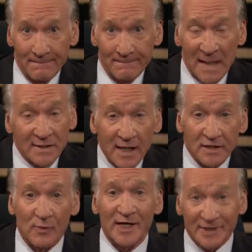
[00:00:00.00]
It's like
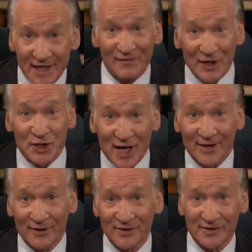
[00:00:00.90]
the way TV
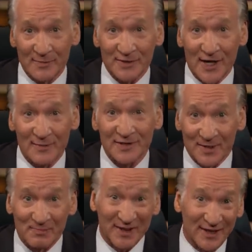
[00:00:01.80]
channels sometimes
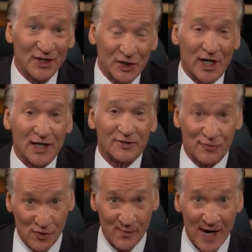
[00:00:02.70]
completely change
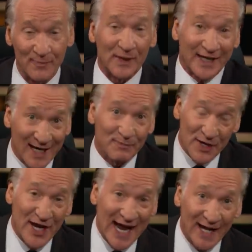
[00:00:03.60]
format but keep the
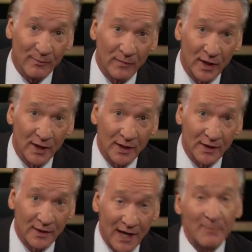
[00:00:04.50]
name.
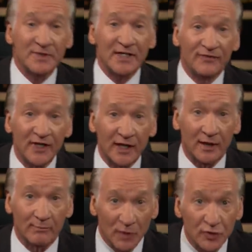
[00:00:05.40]

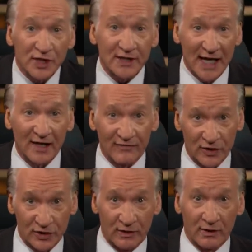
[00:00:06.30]
MTV, music
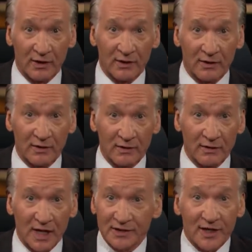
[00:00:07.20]
television,
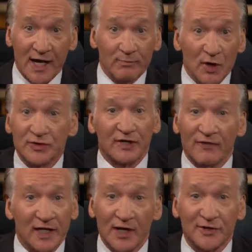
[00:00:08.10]
hasn't had music
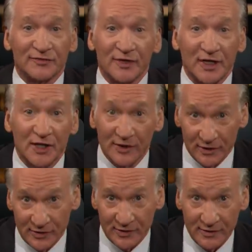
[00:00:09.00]
videos for
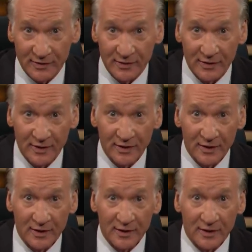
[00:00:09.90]
years.
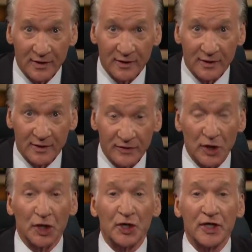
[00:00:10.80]
The
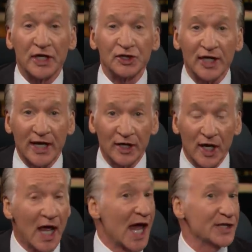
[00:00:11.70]
Learning
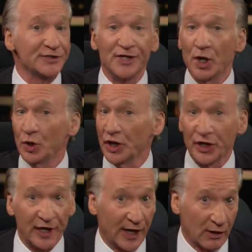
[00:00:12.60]
Channel has no
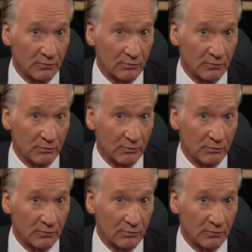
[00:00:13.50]
learning.